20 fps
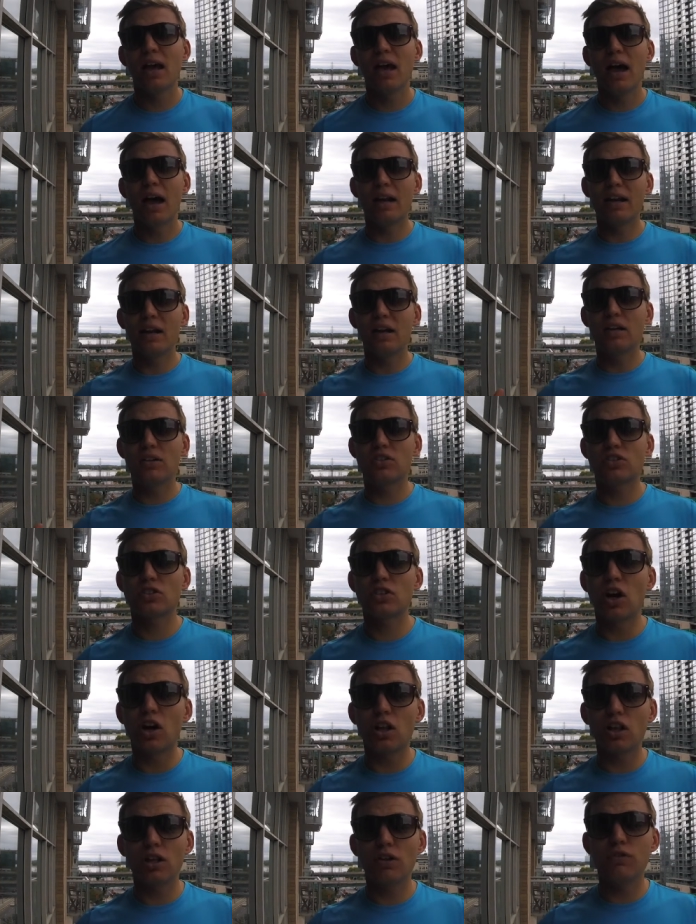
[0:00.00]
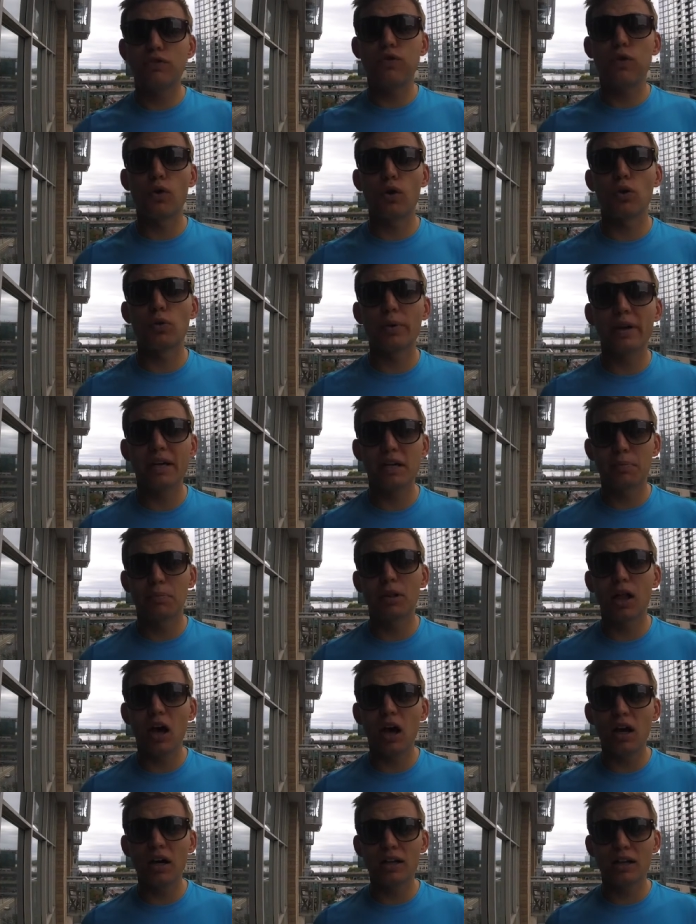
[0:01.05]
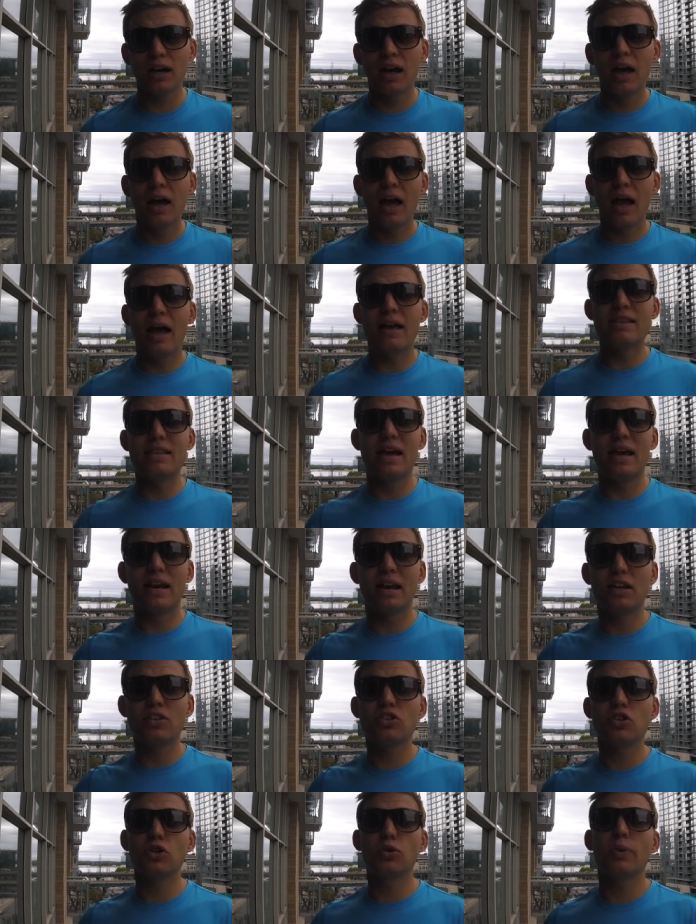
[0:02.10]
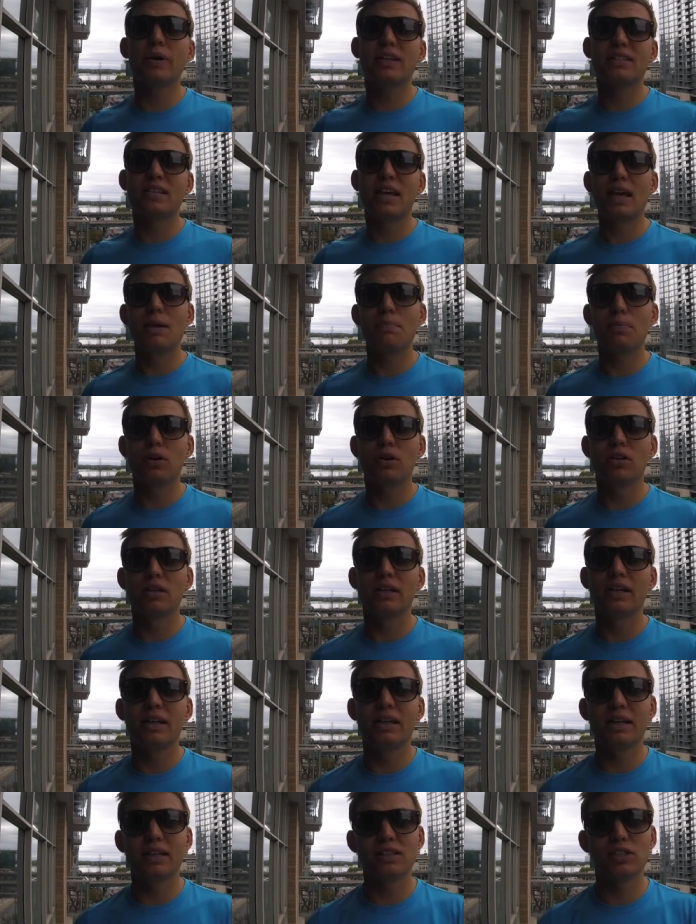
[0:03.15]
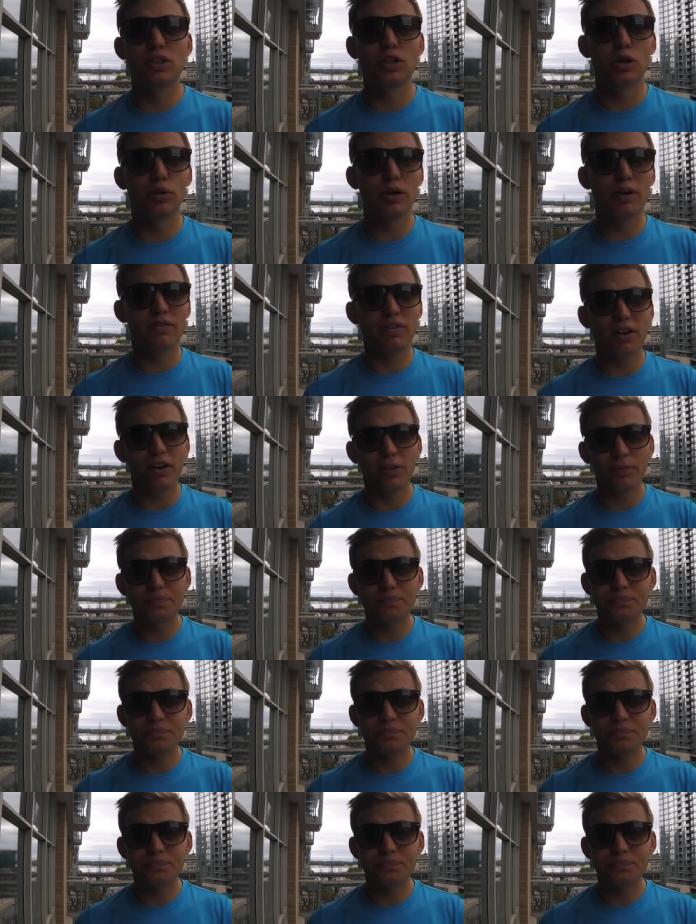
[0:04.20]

I did a solid 4-week block and then a 2-week taper leading into Louisville.